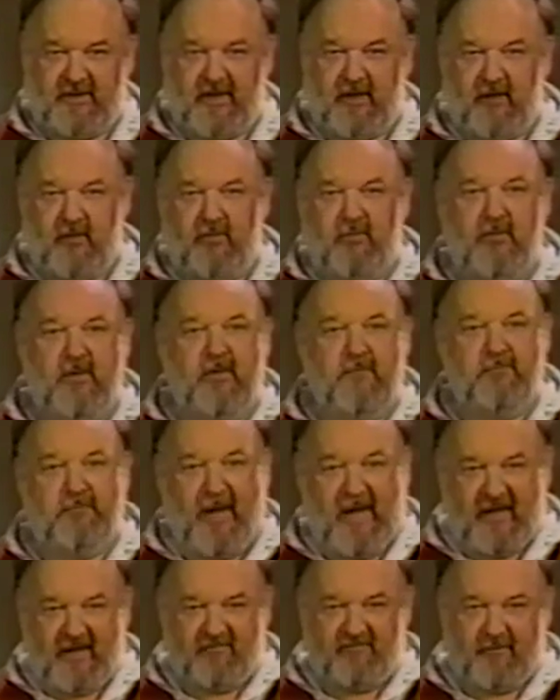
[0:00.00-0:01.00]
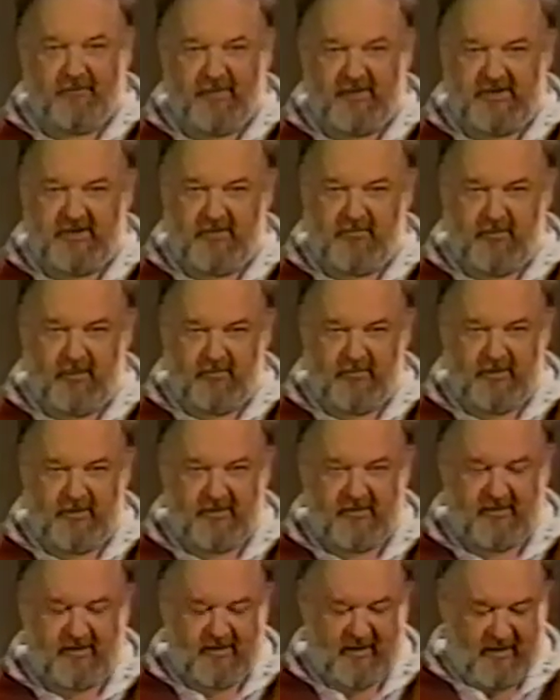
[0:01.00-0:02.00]
How bad of a pitching moment
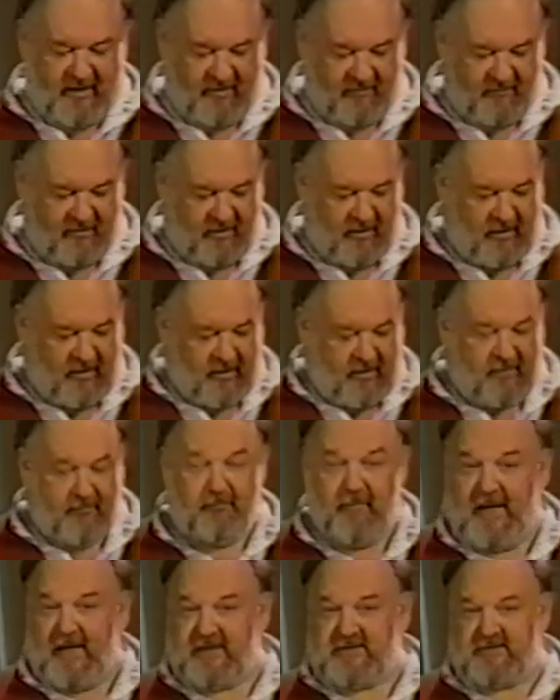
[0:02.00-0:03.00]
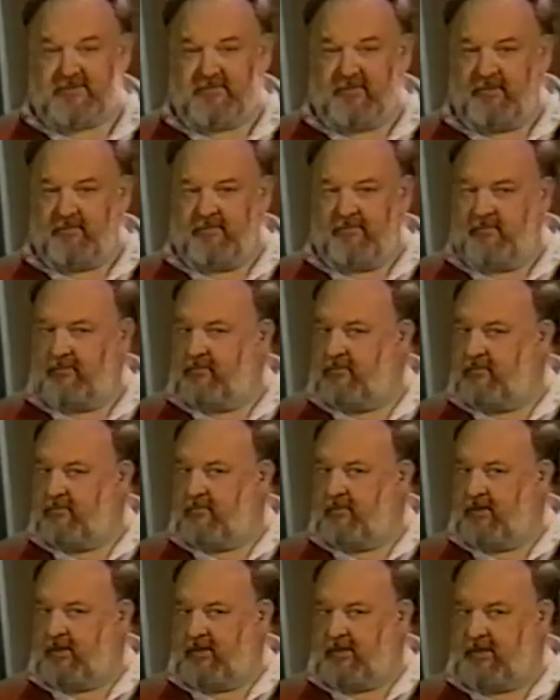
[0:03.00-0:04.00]
does it have? Maximum
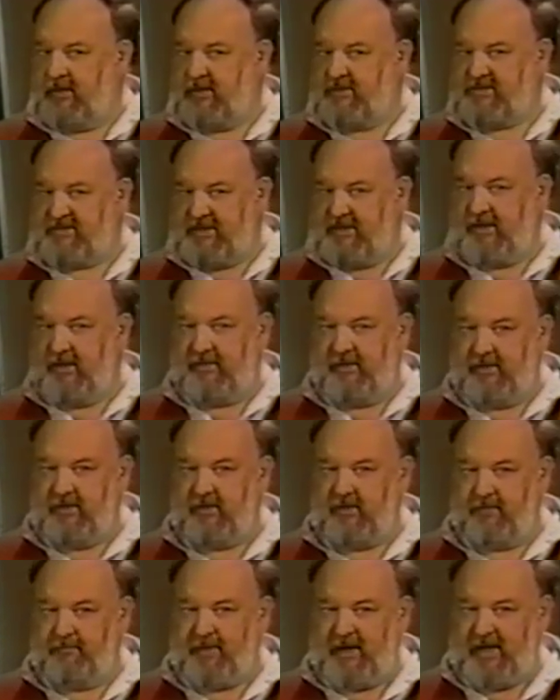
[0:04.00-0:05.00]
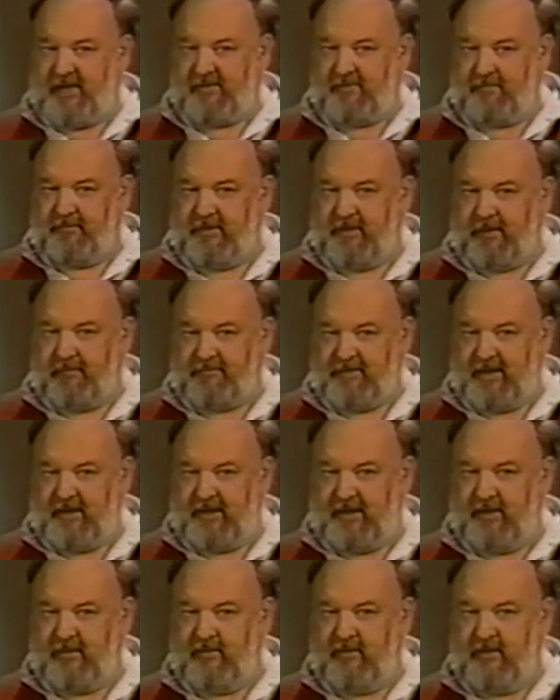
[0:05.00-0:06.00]
CL that you can possibly
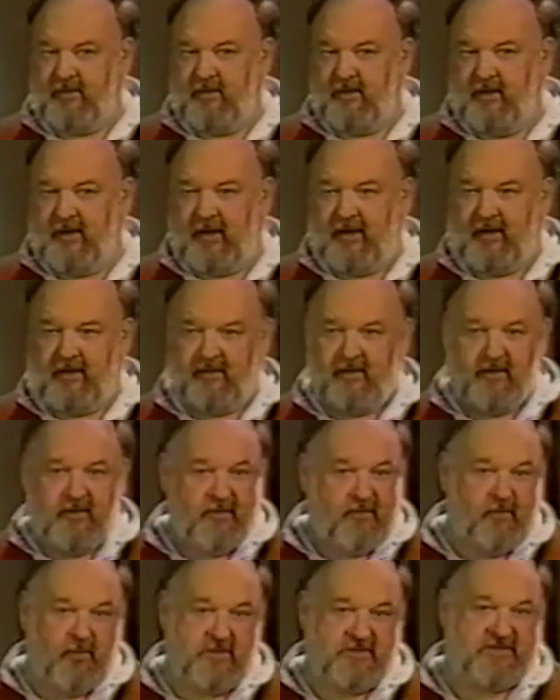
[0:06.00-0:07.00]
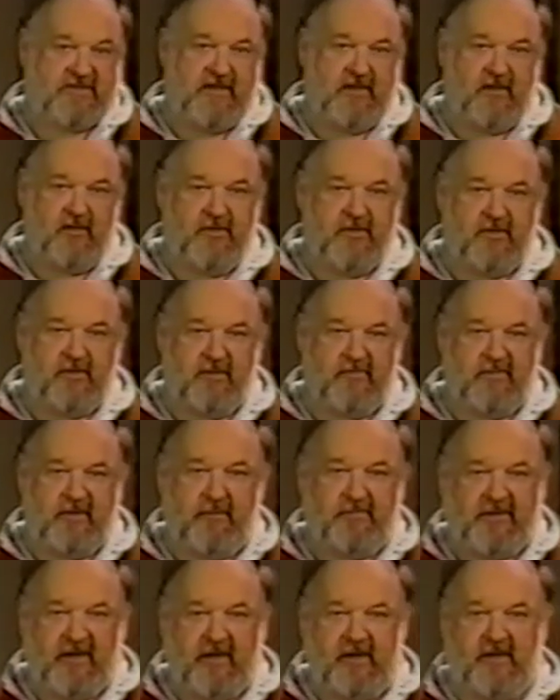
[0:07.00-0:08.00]
obtain. The more CL you can
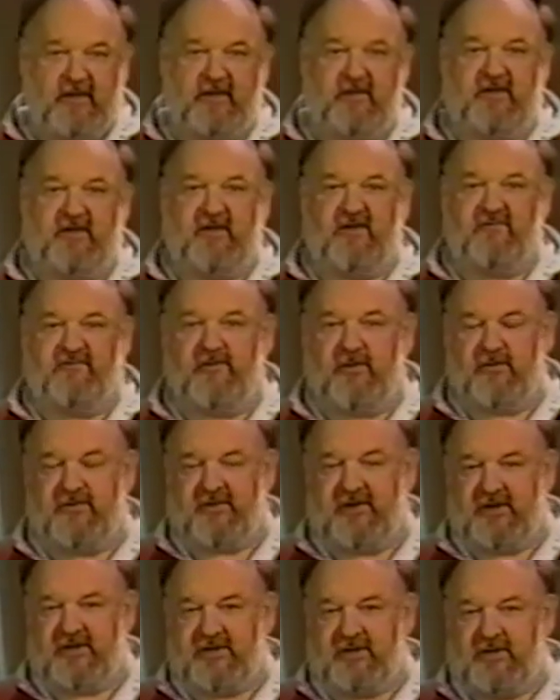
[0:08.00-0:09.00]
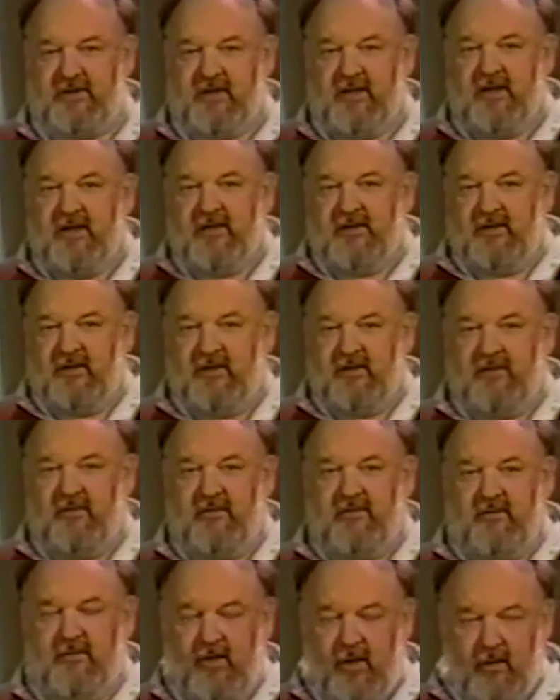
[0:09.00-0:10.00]
obtain out of the airfoil section, the
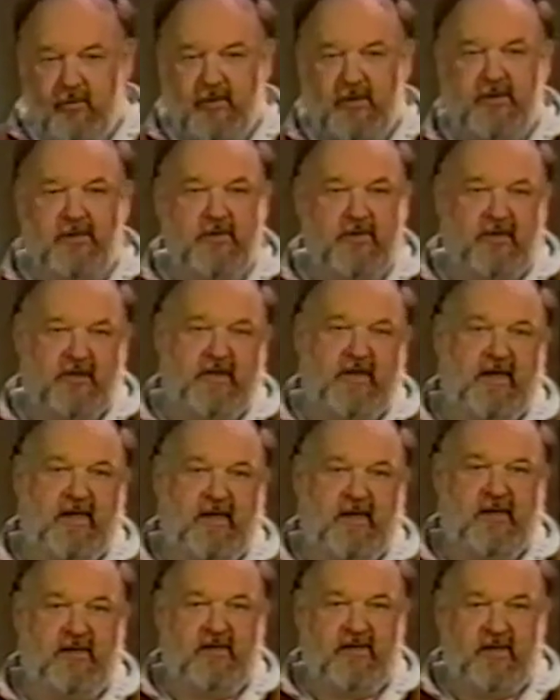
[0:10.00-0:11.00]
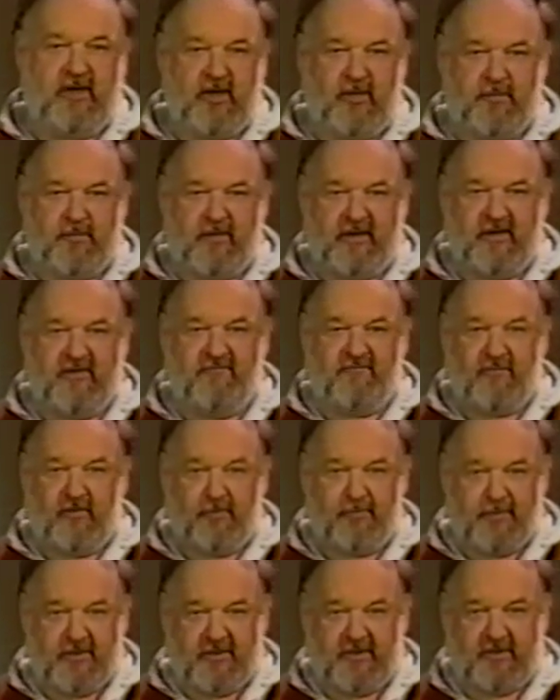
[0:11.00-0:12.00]
lower you can land the airplane for
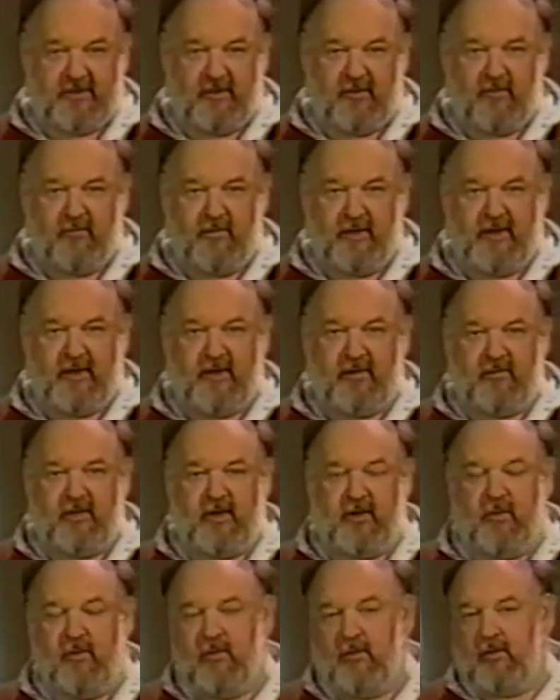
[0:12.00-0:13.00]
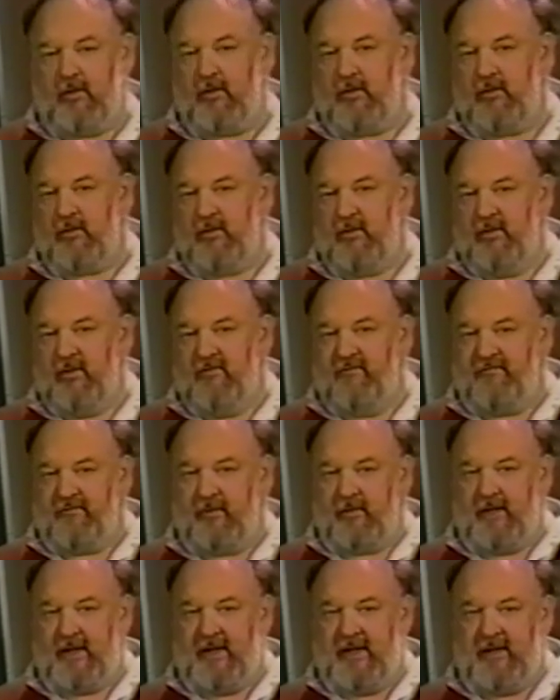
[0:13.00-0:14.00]
a particular wing area, or
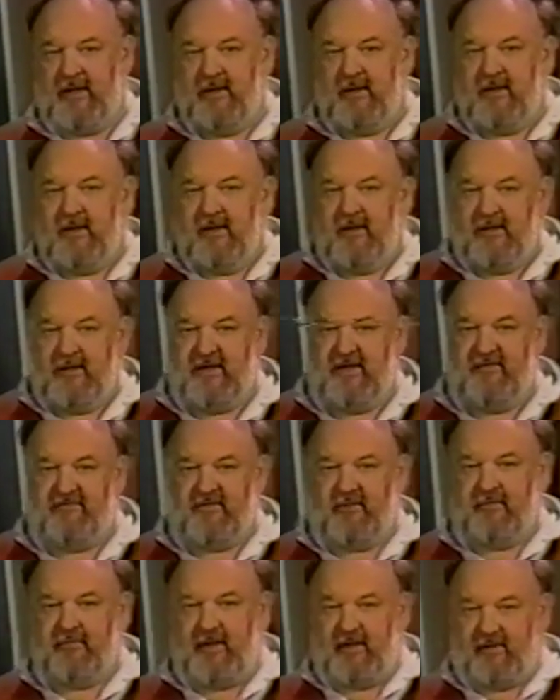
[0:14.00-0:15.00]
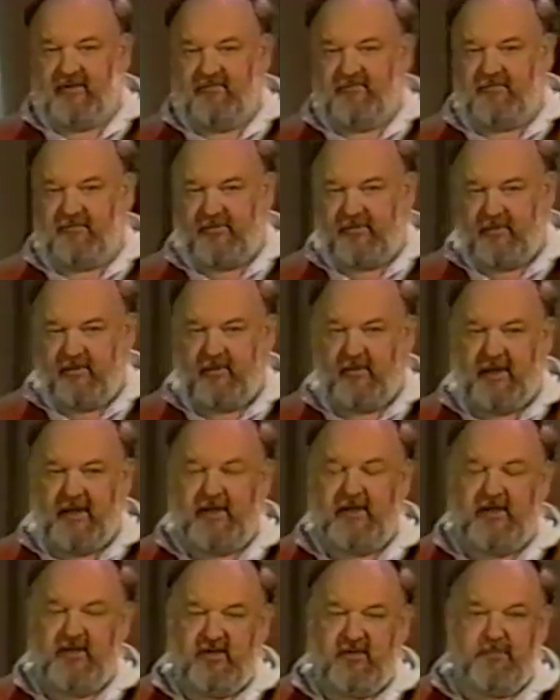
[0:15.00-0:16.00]
for a given amount of
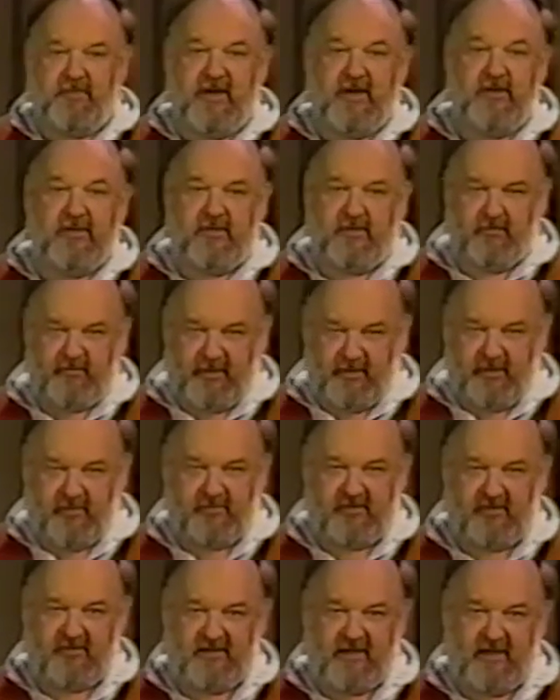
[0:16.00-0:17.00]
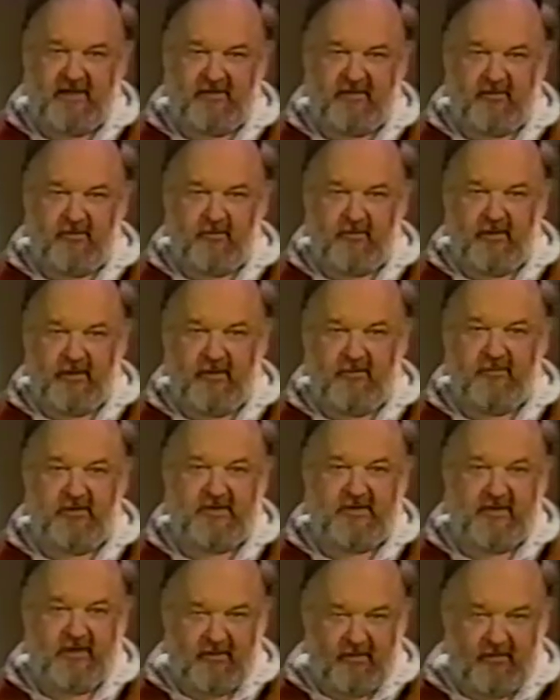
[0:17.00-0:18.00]
landing speed you can reduce the size of the wing, which
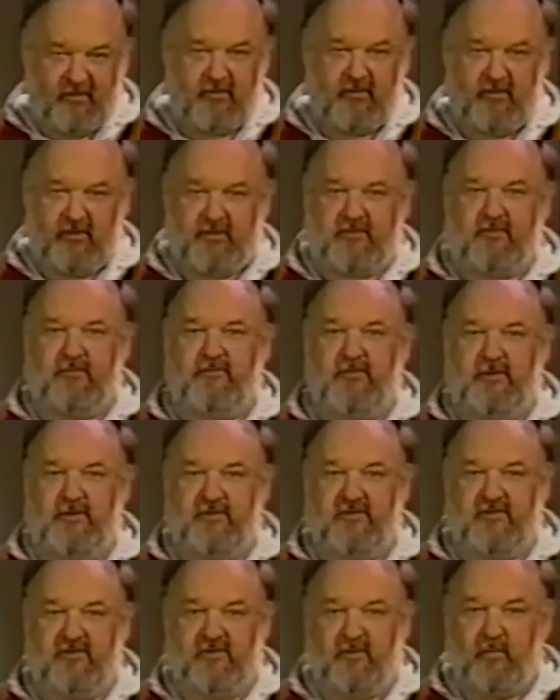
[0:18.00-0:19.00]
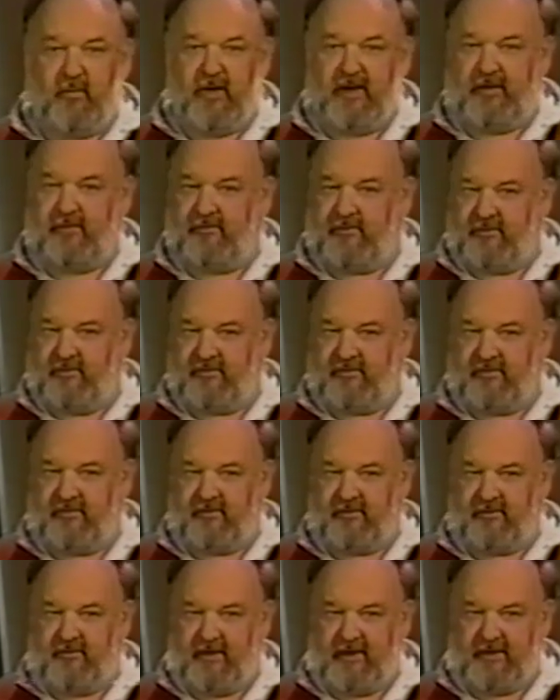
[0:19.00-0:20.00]
then of course reduces the weight and reduces
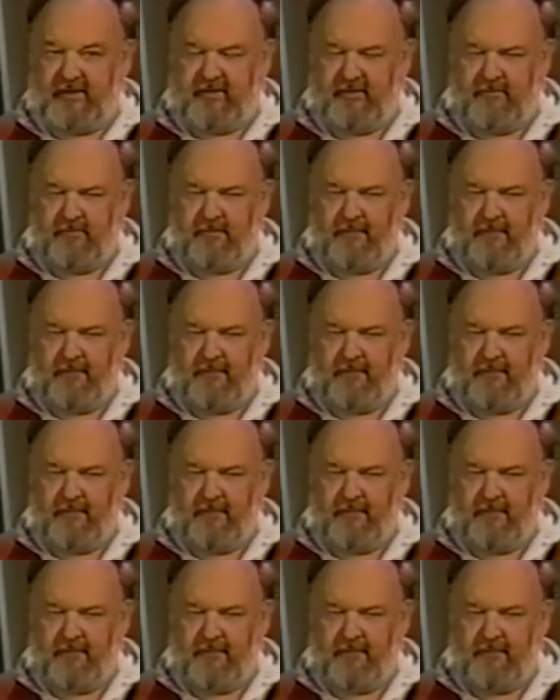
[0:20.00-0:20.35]
the drag too.